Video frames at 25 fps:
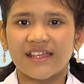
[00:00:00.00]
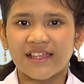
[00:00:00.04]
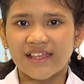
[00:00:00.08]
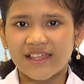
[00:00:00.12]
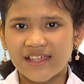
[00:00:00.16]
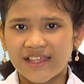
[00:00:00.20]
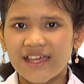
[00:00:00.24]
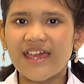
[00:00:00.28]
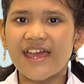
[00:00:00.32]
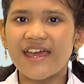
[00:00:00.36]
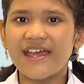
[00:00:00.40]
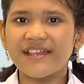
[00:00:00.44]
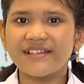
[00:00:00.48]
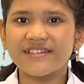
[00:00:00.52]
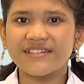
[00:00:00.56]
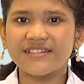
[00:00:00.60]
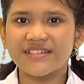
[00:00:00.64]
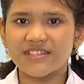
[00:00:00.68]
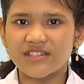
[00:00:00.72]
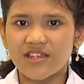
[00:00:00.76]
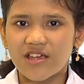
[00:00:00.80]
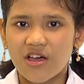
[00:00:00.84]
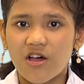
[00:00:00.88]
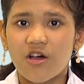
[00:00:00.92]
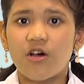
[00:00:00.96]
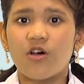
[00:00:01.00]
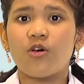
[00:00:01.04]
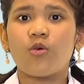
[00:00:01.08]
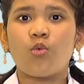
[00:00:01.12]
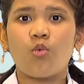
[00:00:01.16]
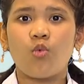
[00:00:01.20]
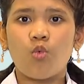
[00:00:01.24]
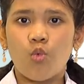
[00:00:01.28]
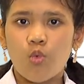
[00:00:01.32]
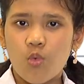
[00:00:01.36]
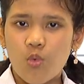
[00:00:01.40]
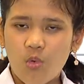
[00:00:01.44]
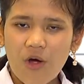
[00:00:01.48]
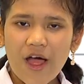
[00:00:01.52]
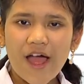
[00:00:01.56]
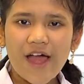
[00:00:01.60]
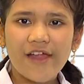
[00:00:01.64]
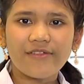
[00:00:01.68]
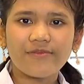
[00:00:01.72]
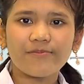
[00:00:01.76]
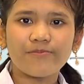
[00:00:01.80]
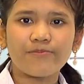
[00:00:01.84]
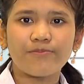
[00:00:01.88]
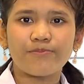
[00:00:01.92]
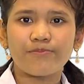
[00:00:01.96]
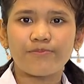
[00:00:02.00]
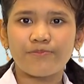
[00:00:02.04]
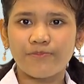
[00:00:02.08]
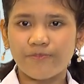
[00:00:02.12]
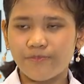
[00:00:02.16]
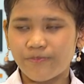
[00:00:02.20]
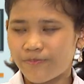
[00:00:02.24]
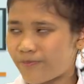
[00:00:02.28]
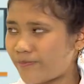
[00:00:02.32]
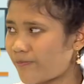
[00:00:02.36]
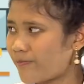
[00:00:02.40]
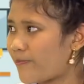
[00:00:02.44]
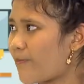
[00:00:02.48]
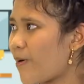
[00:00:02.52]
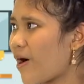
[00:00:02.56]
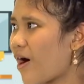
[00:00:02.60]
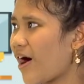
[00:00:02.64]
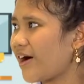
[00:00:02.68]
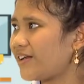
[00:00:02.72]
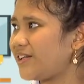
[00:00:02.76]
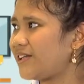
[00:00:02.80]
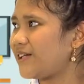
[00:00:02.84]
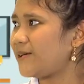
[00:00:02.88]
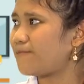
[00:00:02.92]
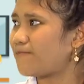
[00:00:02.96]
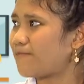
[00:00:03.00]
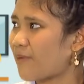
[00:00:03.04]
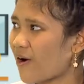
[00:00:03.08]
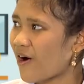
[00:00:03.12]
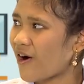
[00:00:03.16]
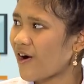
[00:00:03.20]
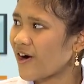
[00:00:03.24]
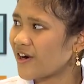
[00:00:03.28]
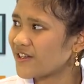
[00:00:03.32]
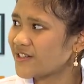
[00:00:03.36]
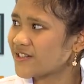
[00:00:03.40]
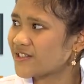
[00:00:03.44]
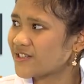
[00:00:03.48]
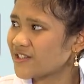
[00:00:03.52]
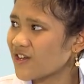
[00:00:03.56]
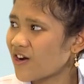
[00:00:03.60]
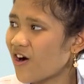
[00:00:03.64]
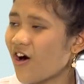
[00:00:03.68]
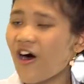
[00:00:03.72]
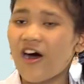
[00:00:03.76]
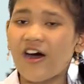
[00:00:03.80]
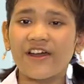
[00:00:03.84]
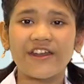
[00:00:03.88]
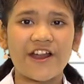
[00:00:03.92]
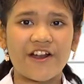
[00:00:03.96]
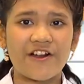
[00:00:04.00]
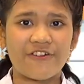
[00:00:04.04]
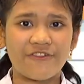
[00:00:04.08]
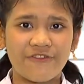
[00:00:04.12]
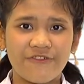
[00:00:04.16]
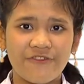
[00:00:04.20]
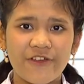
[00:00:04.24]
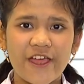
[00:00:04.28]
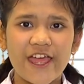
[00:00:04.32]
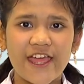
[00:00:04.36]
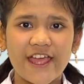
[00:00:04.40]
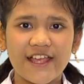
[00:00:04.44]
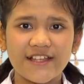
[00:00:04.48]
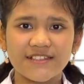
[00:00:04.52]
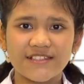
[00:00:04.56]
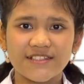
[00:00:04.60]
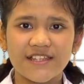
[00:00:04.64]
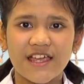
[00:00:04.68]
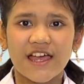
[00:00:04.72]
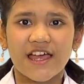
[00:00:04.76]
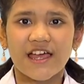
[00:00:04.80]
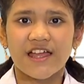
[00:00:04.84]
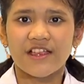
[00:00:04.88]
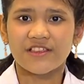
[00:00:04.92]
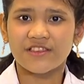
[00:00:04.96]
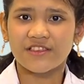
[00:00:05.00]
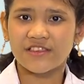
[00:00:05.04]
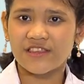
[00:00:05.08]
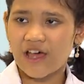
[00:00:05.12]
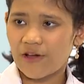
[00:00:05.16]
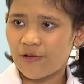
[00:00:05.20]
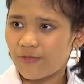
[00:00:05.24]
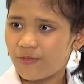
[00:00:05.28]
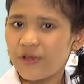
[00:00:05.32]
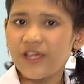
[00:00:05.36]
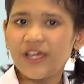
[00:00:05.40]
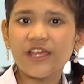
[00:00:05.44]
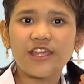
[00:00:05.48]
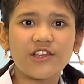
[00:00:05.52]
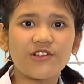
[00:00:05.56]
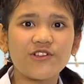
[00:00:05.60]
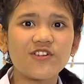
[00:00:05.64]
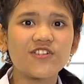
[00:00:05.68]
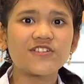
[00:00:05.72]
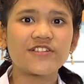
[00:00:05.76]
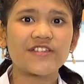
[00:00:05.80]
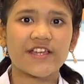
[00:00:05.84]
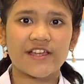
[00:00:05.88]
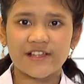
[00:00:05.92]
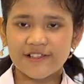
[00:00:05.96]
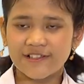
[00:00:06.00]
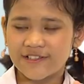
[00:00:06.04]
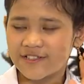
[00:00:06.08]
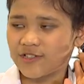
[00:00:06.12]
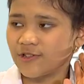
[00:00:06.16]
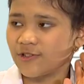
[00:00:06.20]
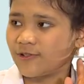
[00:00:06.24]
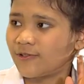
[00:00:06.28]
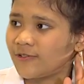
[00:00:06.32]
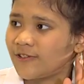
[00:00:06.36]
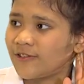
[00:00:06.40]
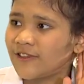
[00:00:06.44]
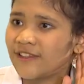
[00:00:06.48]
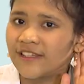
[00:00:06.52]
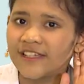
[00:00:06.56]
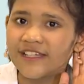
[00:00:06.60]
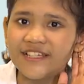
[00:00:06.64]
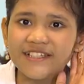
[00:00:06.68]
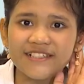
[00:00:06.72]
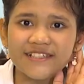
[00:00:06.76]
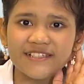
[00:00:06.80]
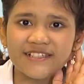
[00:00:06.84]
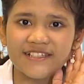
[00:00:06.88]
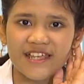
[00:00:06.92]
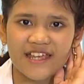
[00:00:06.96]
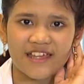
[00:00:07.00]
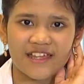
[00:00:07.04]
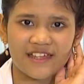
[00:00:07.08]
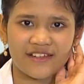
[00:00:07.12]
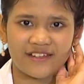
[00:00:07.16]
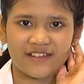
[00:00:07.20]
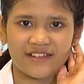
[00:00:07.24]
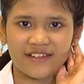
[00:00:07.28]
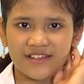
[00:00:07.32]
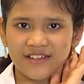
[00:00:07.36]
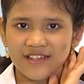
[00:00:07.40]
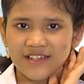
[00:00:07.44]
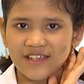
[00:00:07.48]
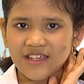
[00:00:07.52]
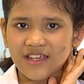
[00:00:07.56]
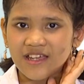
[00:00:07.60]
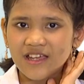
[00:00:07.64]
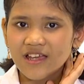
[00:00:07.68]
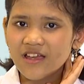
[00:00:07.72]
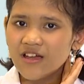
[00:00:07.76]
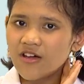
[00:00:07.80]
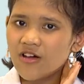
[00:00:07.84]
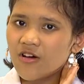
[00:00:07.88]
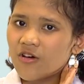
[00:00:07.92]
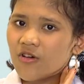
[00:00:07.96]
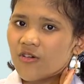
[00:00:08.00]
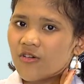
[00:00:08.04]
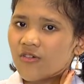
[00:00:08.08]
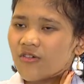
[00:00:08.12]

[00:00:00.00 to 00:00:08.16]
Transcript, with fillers: Kids, what body parts on our face that we use to listen? Hmm.